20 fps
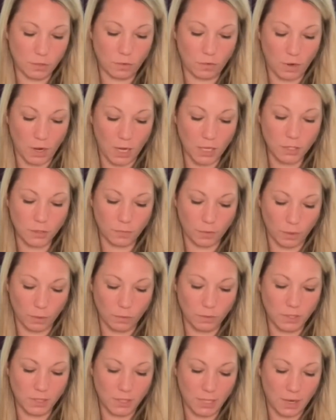
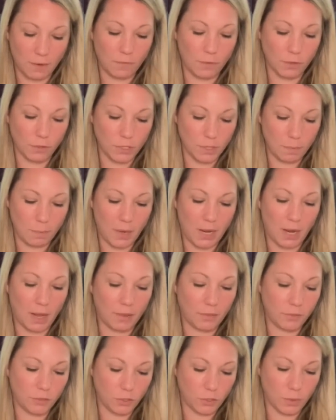crossroads, divergent
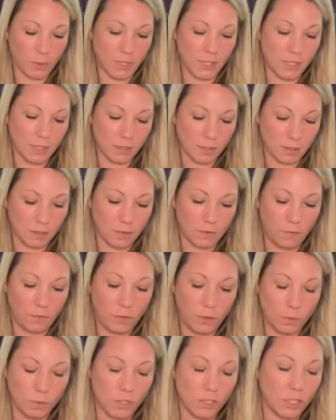paths, choices,
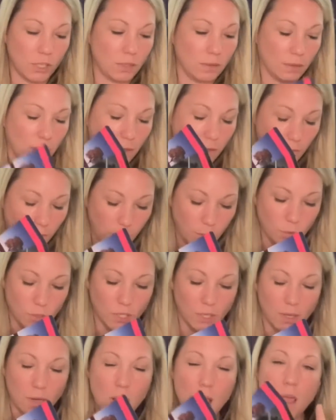confusion,
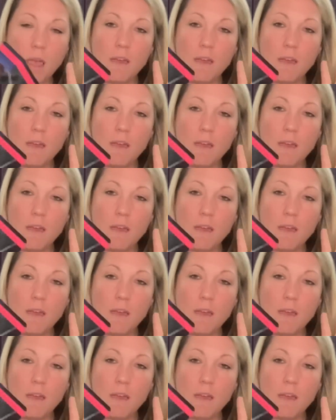confusion.